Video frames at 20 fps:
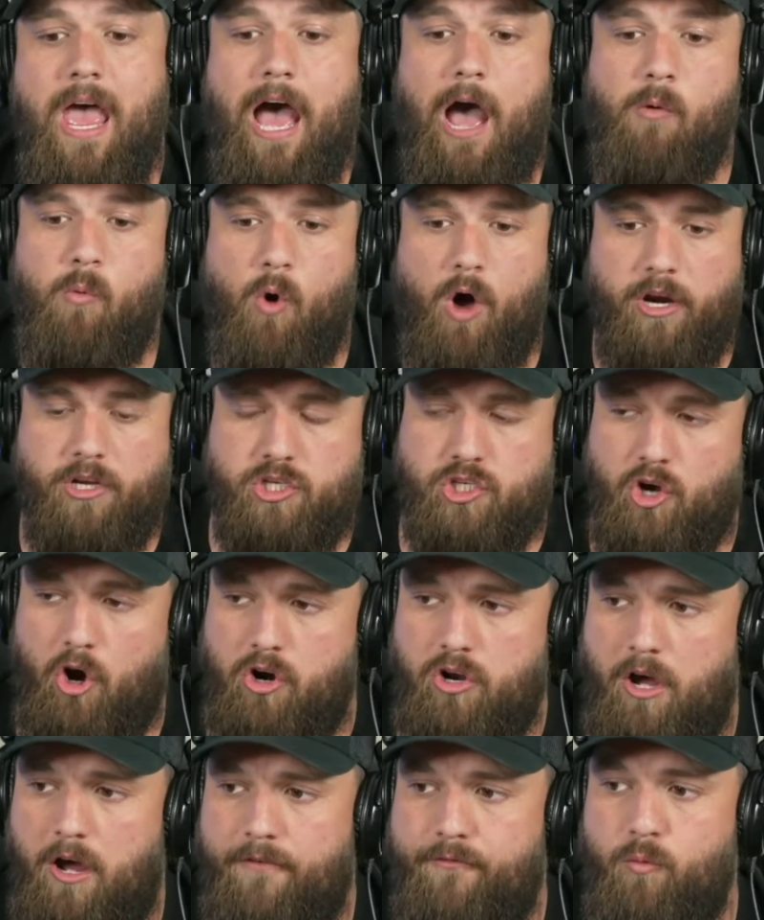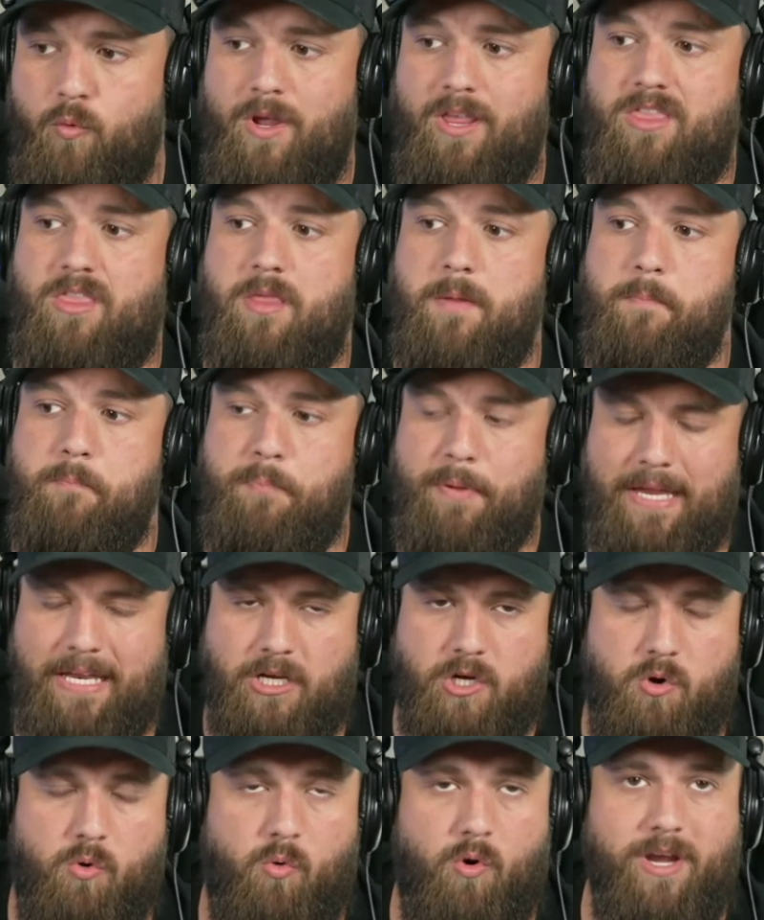I want to start off with the
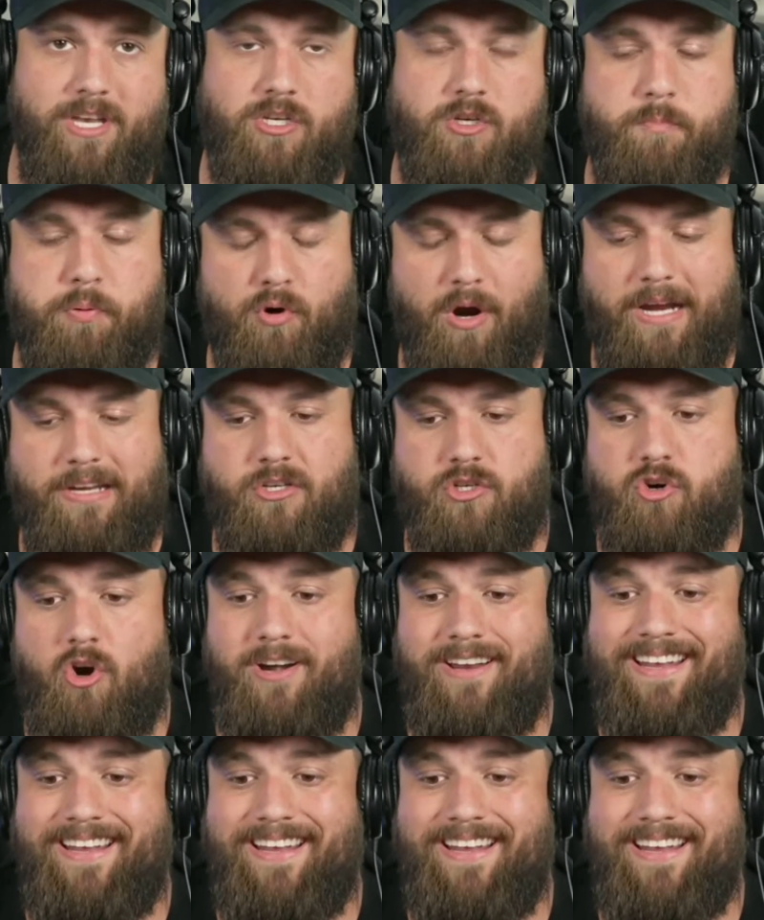Bitcoin price chart